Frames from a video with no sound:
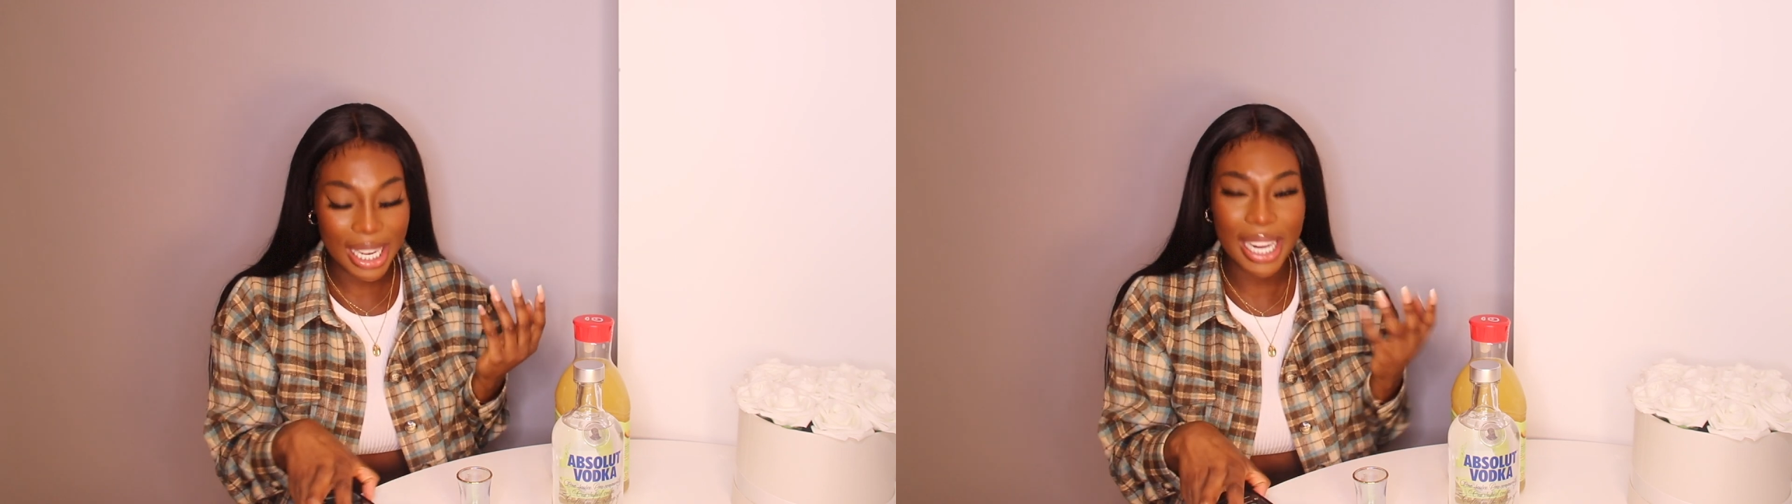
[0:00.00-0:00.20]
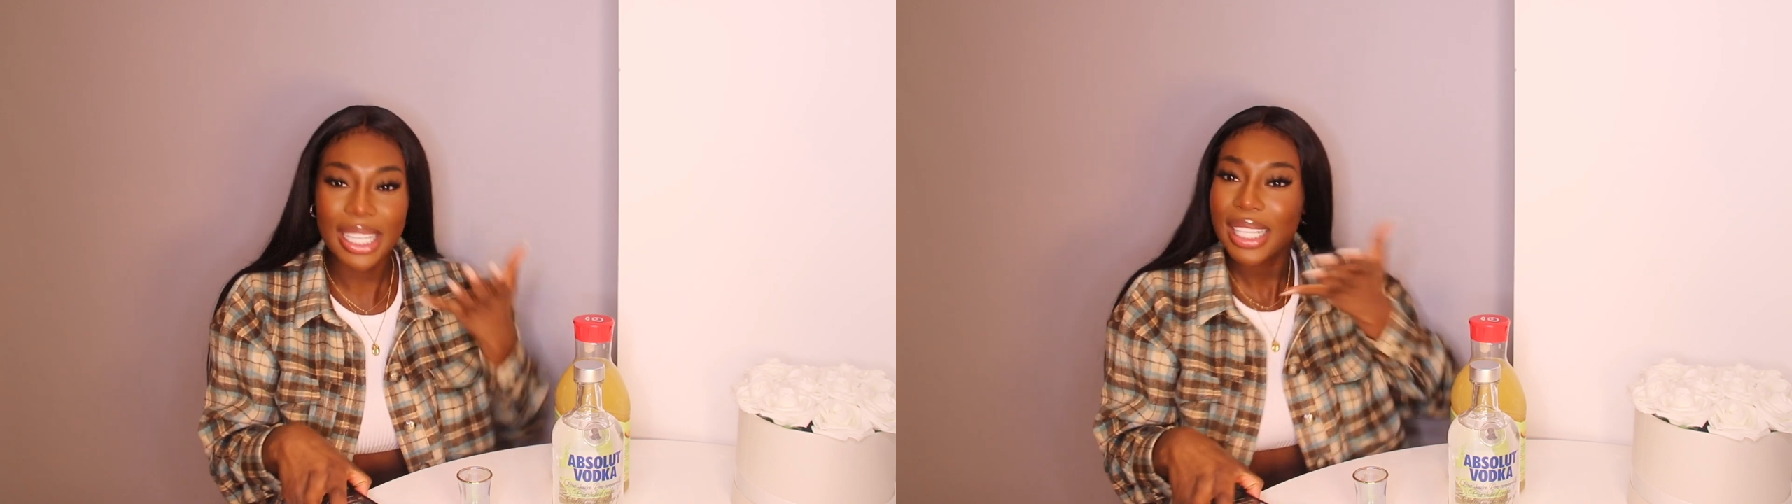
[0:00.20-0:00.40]

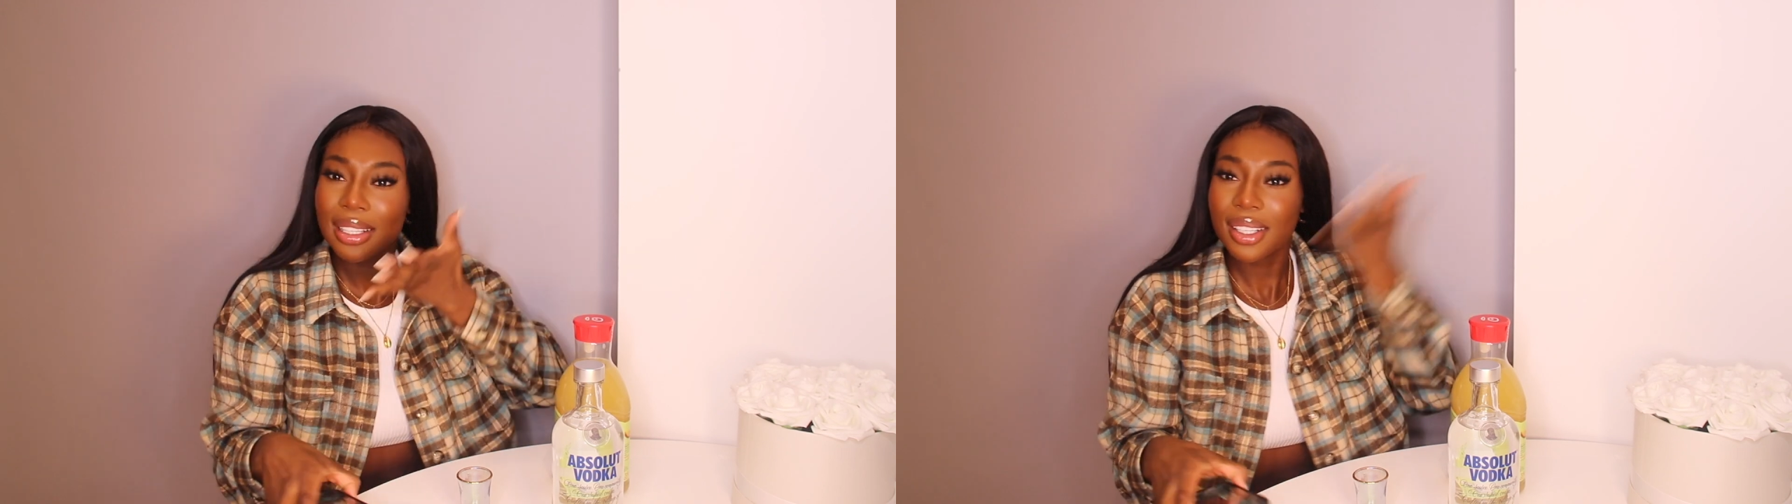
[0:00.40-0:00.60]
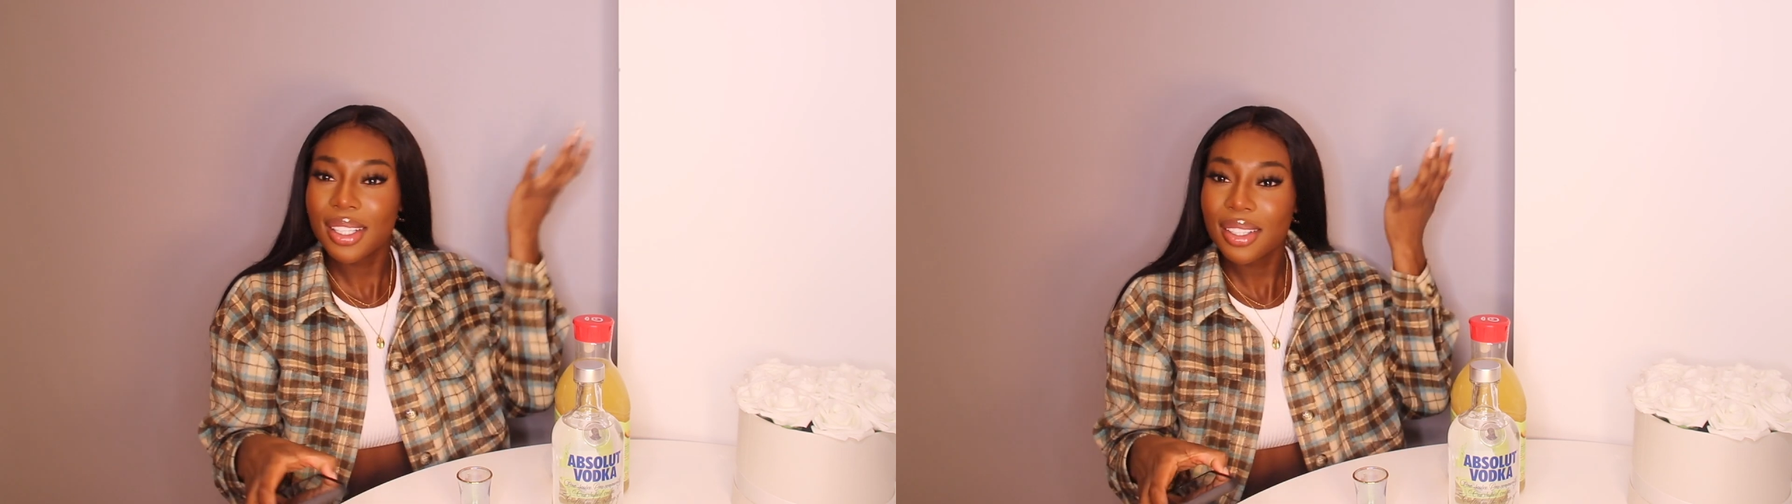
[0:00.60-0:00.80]
Like,
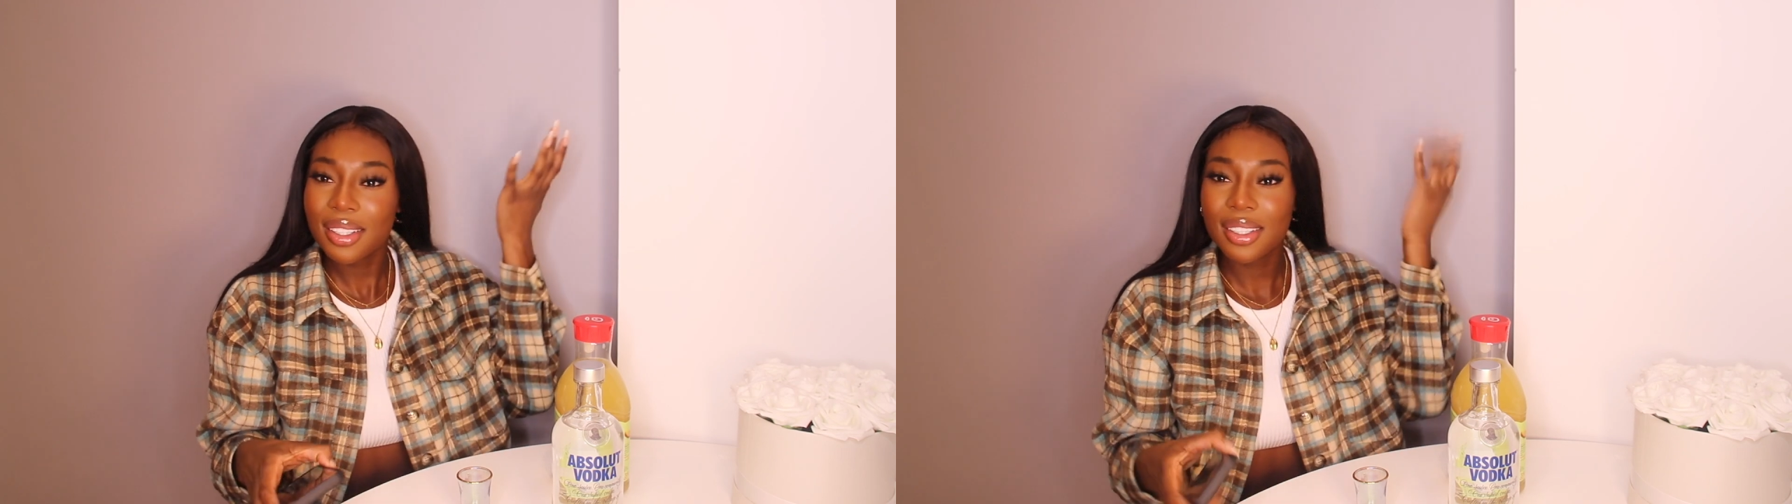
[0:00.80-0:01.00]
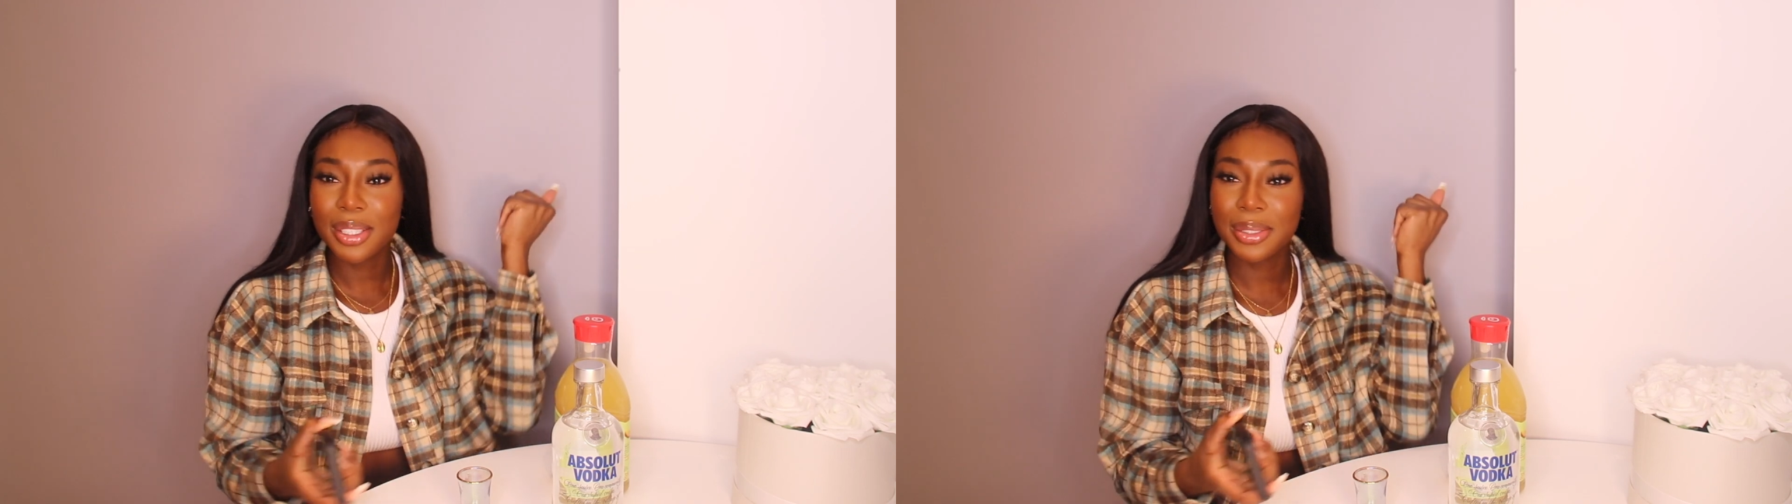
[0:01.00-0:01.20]

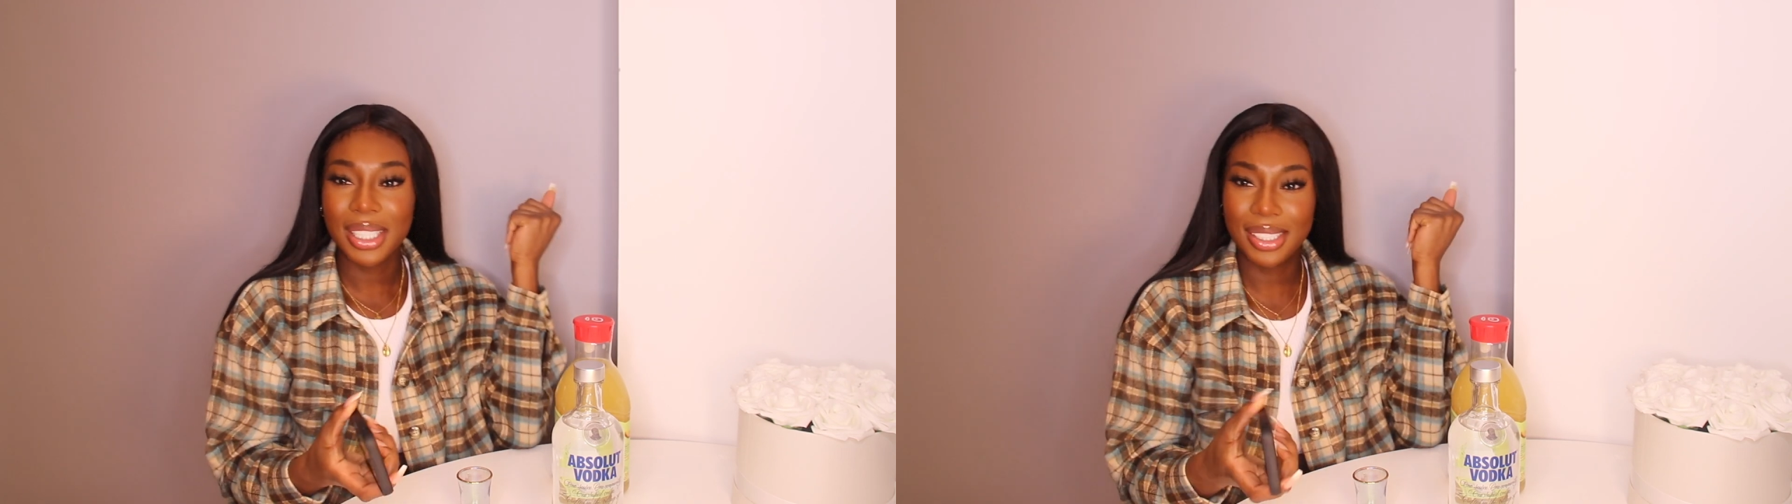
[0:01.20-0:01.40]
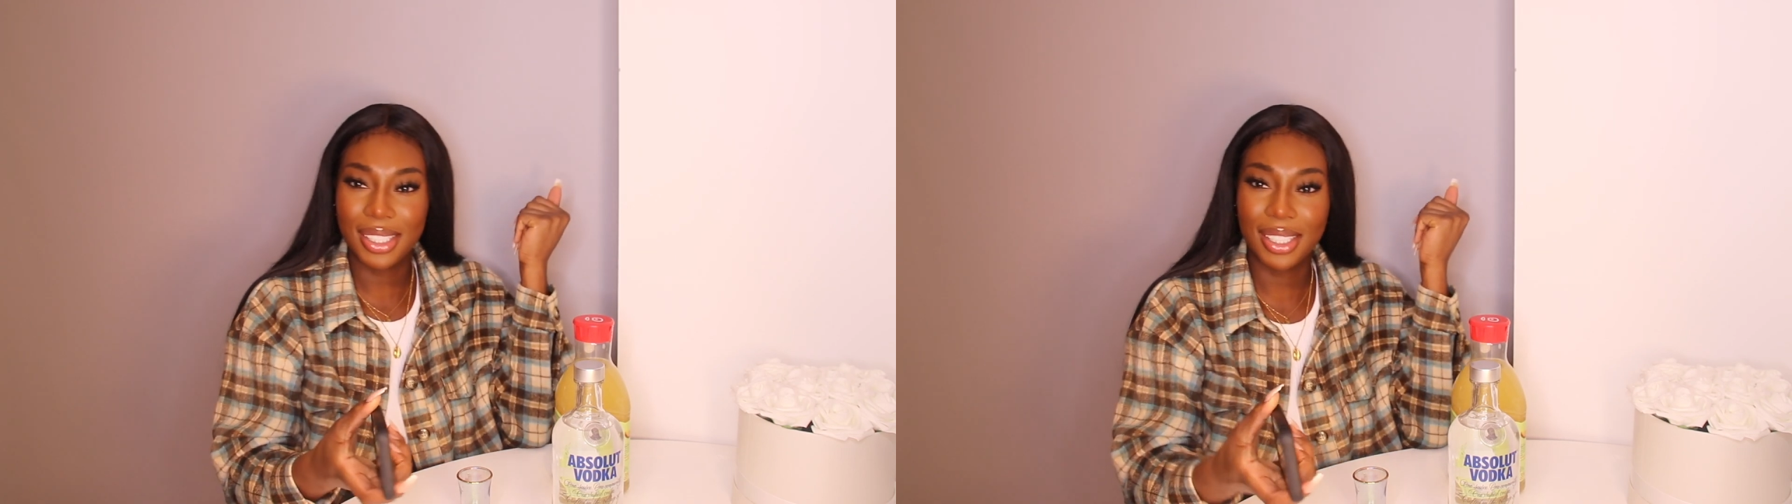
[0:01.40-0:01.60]
who
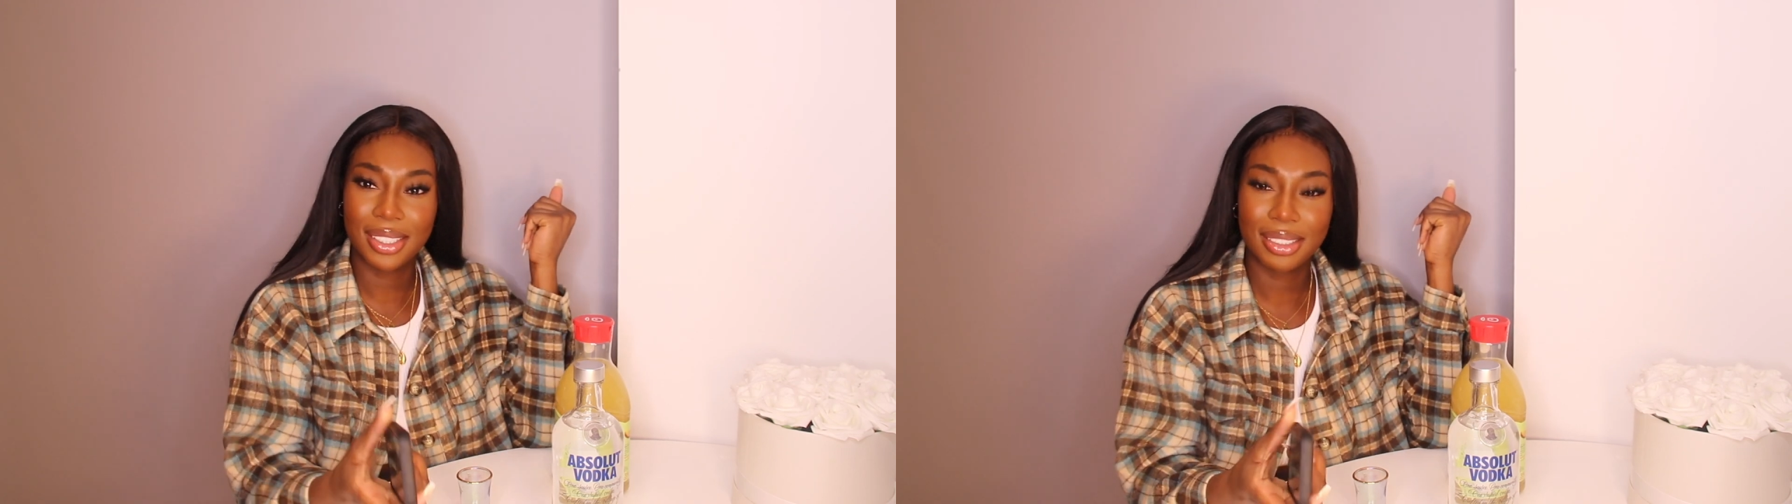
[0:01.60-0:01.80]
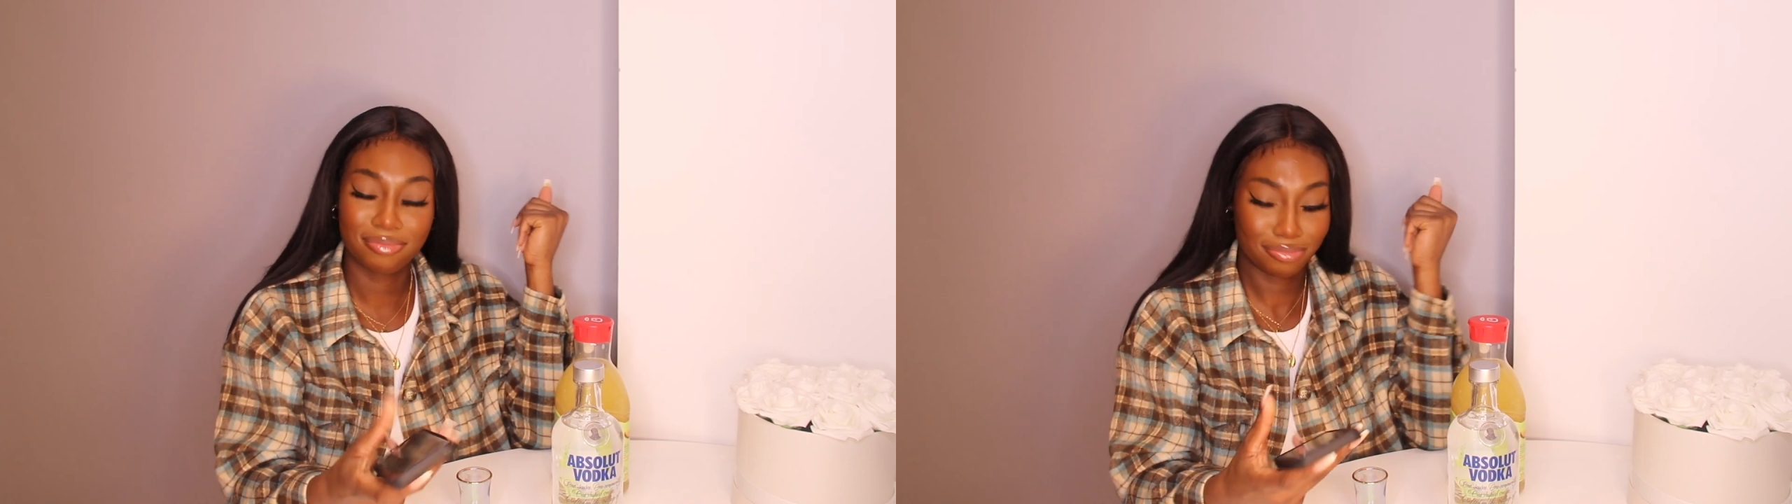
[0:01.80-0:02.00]
doesn't?